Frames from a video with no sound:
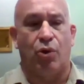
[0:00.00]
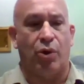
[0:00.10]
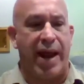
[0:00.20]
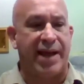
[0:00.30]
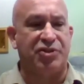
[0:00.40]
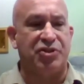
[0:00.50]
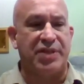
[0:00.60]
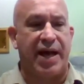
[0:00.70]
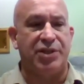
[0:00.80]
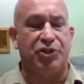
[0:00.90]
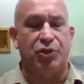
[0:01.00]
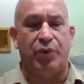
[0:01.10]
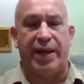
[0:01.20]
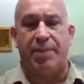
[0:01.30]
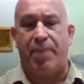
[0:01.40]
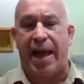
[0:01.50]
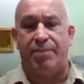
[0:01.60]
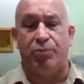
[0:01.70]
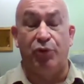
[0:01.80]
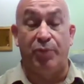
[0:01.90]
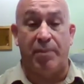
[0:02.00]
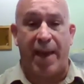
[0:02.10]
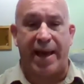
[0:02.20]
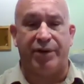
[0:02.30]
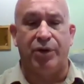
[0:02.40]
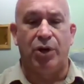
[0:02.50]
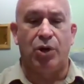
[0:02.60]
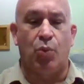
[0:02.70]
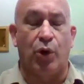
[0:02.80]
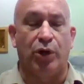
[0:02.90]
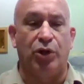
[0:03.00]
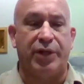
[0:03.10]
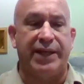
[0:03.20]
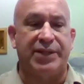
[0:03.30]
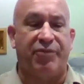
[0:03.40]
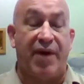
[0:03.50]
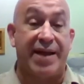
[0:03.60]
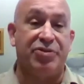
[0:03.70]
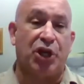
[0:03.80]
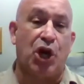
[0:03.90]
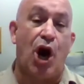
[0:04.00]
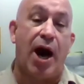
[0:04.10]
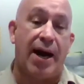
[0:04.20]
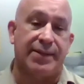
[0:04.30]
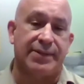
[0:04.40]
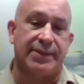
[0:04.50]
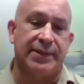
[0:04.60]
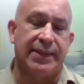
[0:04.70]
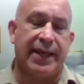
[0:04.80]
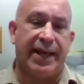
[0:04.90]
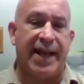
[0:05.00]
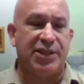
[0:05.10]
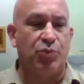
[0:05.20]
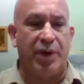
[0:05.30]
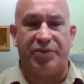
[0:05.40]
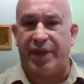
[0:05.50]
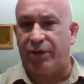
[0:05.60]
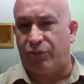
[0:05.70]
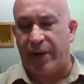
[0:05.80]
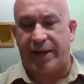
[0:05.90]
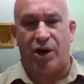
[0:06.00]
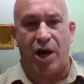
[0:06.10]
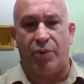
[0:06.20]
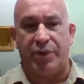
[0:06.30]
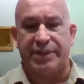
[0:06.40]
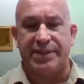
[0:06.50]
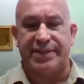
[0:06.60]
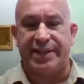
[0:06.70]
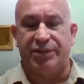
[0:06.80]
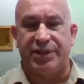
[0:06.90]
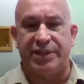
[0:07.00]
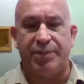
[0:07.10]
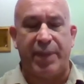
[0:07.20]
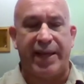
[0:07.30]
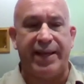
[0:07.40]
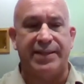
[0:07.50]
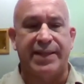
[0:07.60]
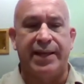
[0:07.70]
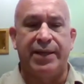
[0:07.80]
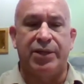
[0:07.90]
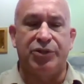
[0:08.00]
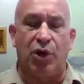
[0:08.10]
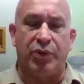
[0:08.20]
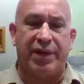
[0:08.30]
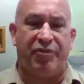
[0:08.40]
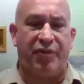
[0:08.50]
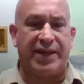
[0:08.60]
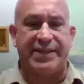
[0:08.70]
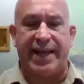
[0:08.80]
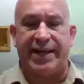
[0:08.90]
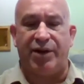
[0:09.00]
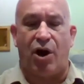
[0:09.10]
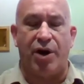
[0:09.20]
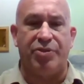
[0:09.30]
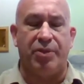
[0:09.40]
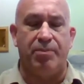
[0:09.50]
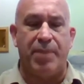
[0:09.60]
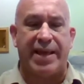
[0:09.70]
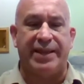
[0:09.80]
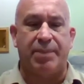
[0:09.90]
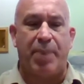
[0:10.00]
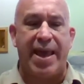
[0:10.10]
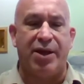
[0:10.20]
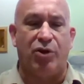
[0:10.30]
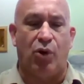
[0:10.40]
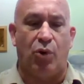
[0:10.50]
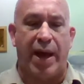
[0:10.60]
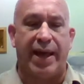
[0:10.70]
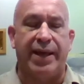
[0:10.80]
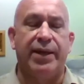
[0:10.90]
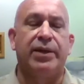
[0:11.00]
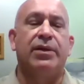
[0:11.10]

or exercise you in a bad movement pattern. We're looking to find the cause. And that's one thing Rick always instilled into me is don't get fixated on making the pain go away.